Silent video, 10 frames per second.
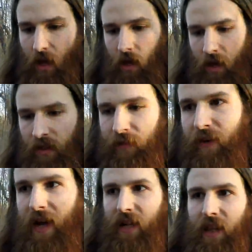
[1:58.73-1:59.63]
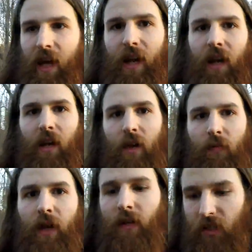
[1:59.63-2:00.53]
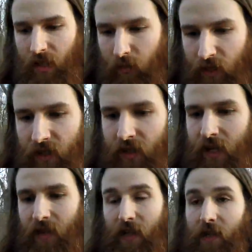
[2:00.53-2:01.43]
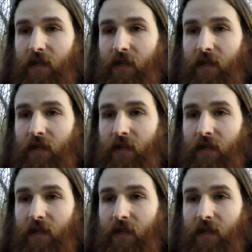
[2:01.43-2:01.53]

on the fact that there are substances out there,